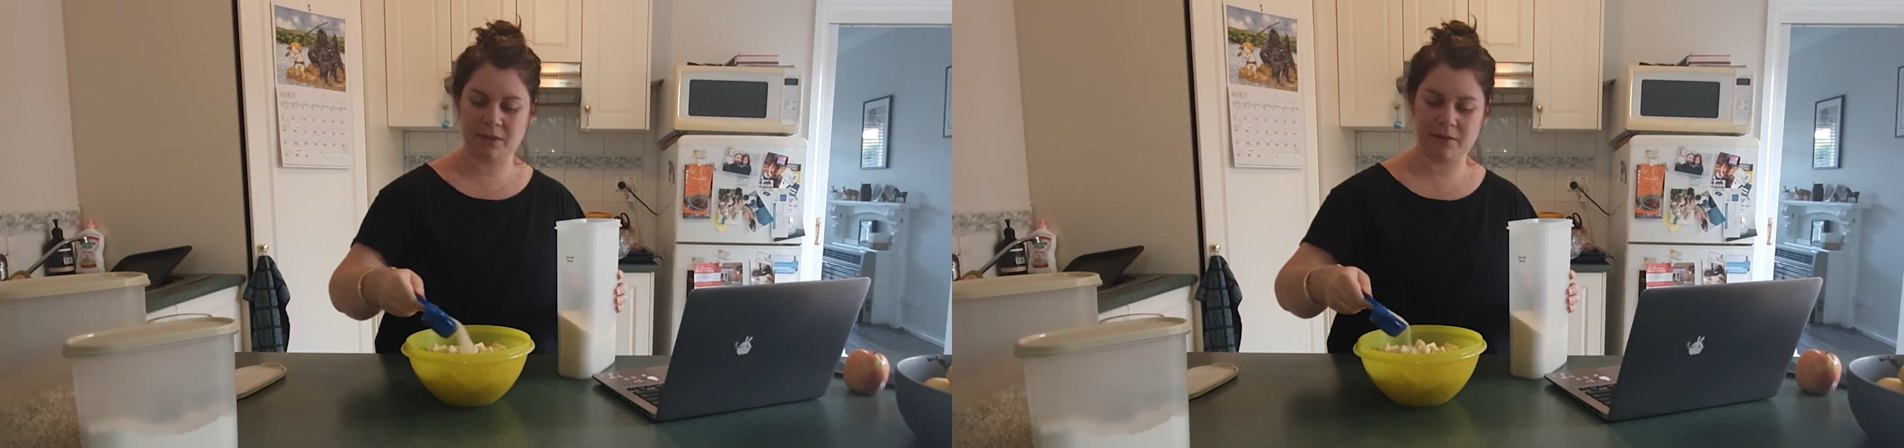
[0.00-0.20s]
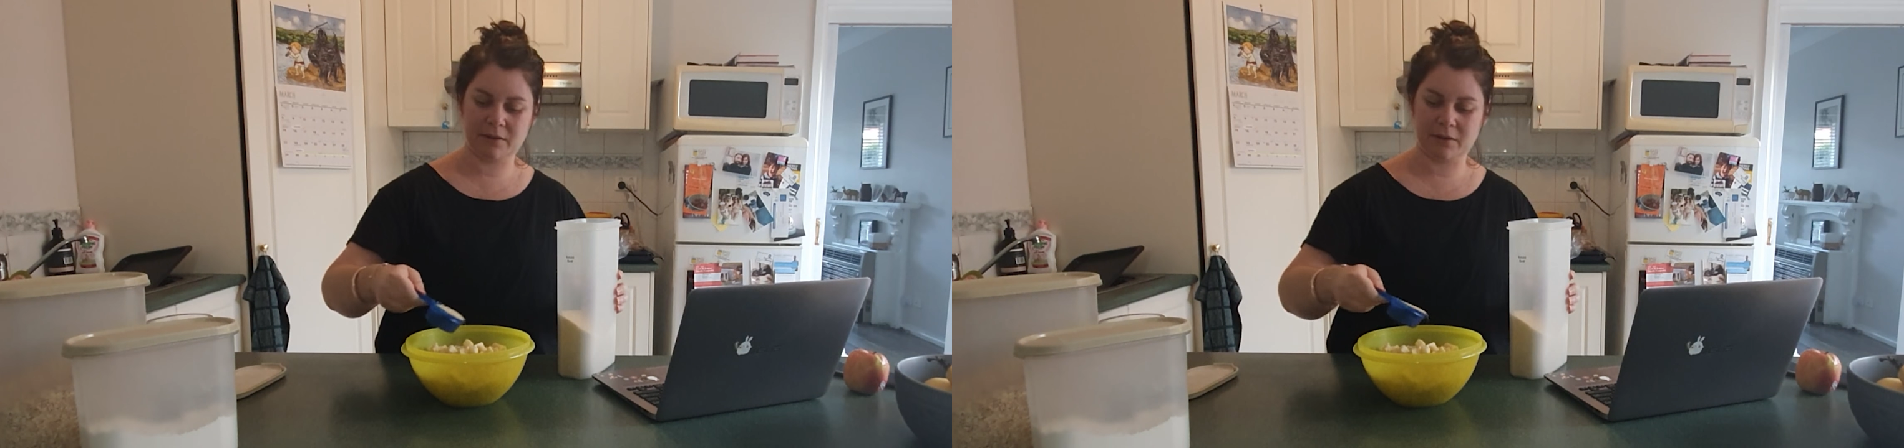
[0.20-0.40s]

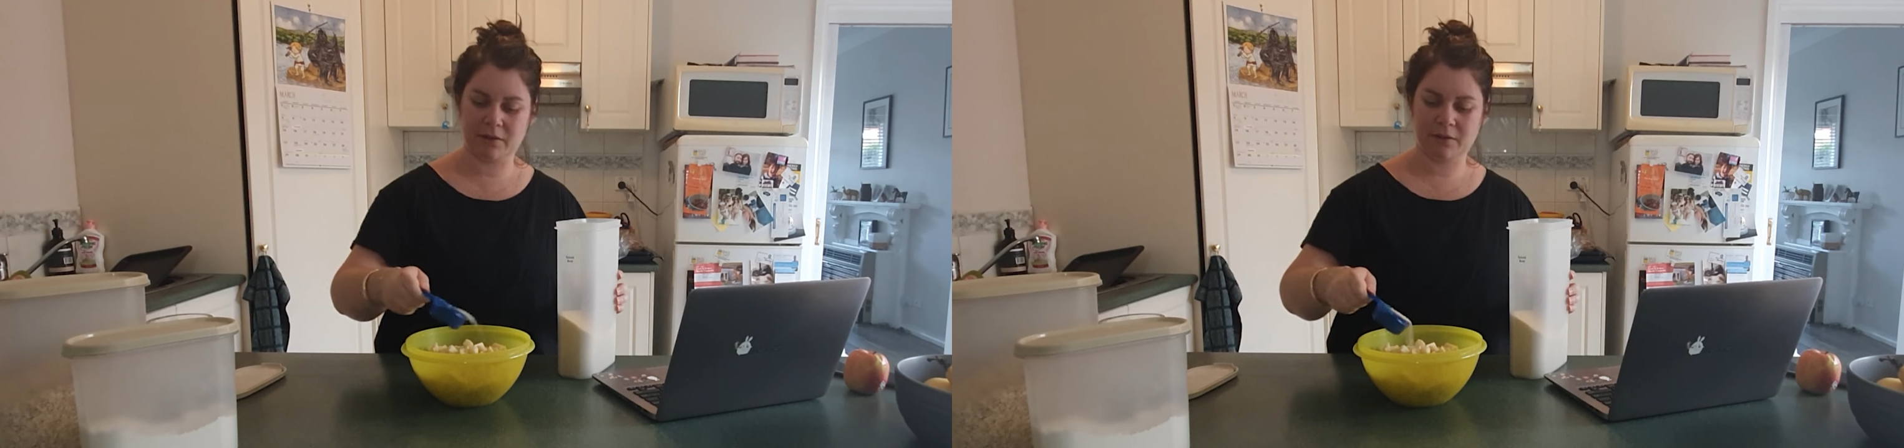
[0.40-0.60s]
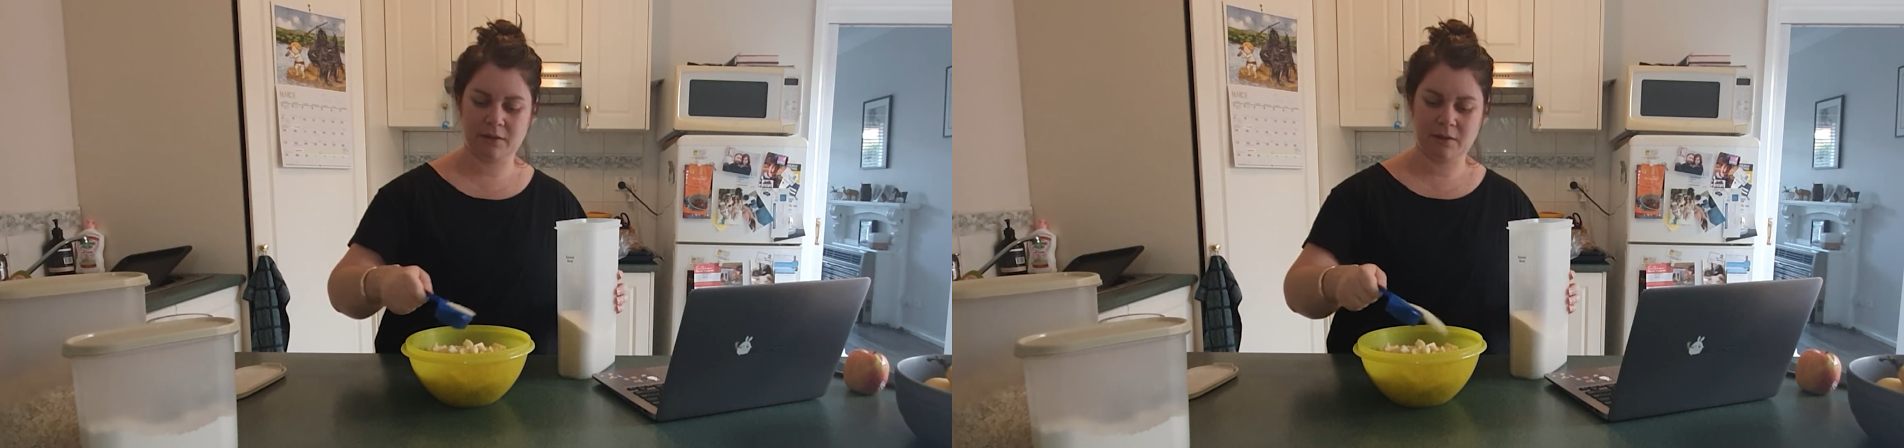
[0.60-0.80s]
So
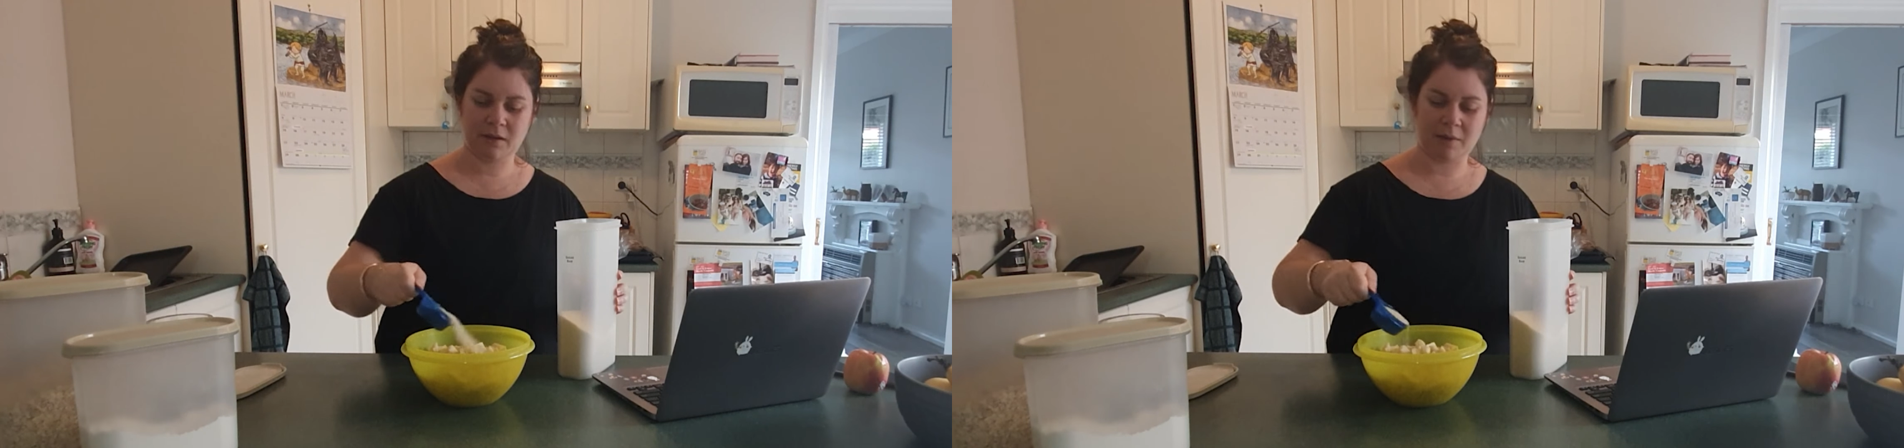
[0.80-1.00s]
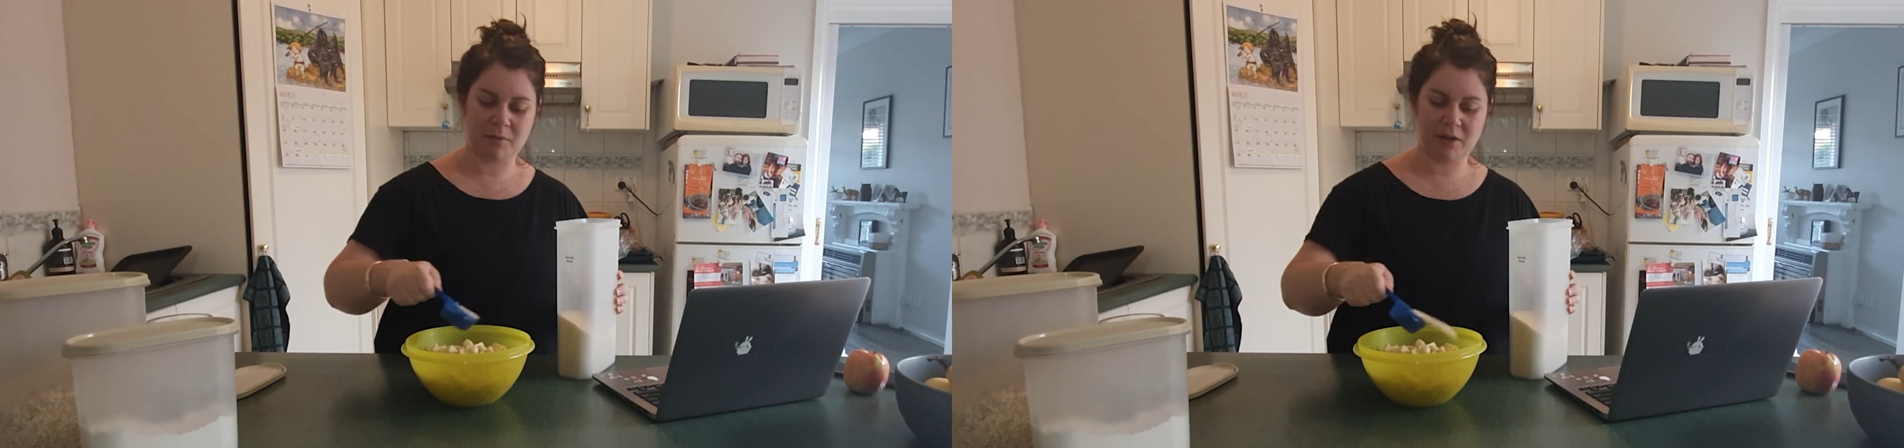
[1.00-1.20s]

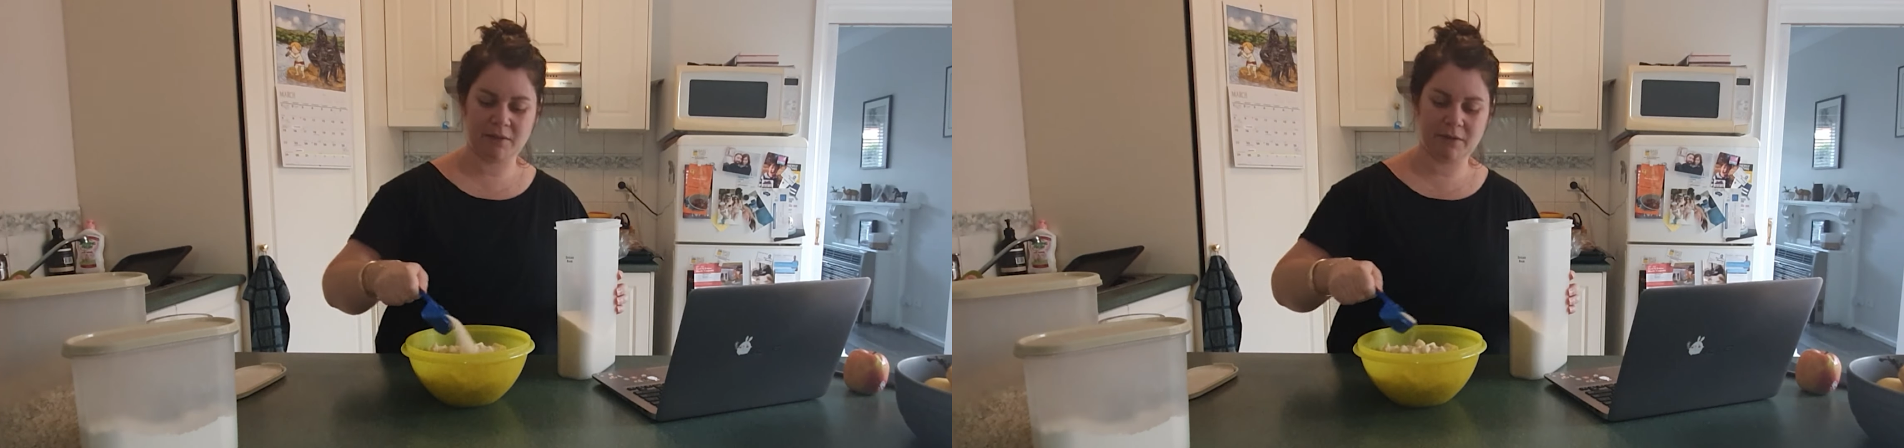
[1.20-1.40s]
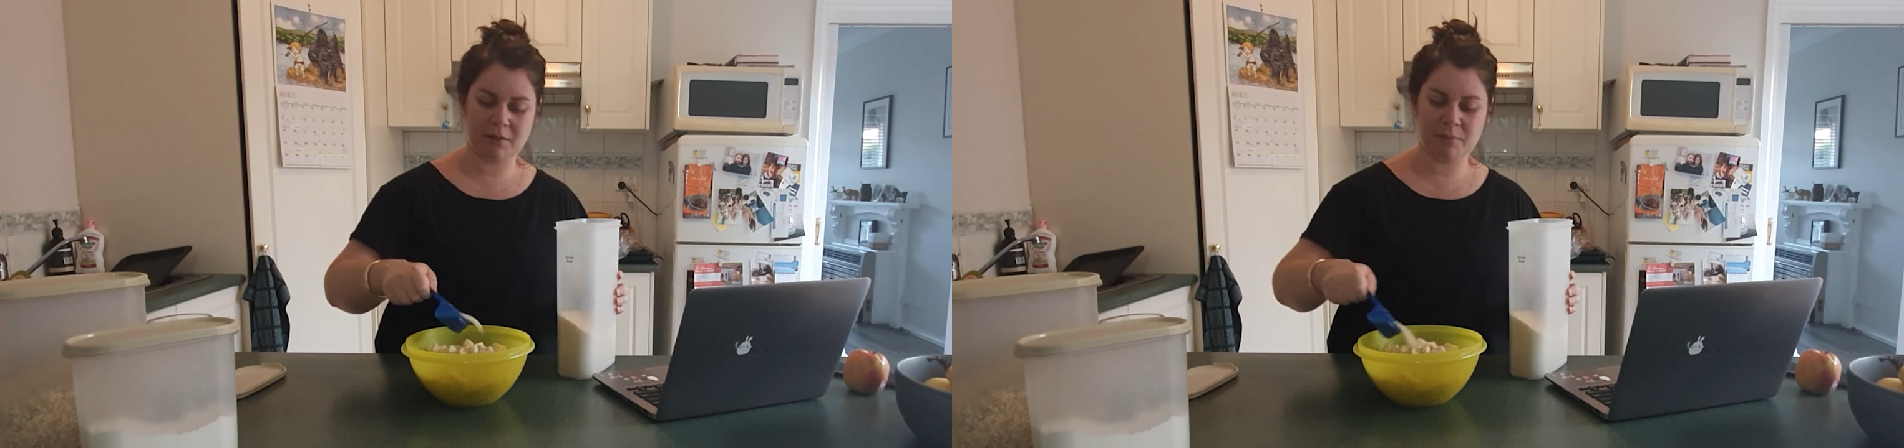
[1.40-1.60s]
I'm not
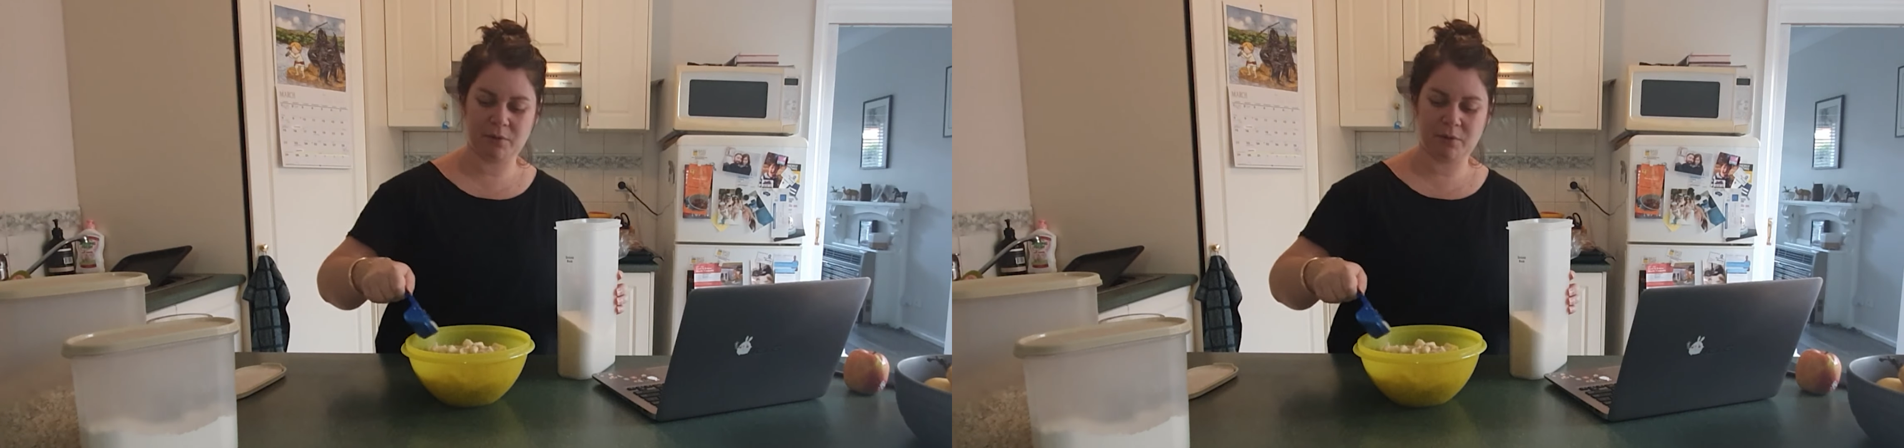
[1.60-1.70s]
even going to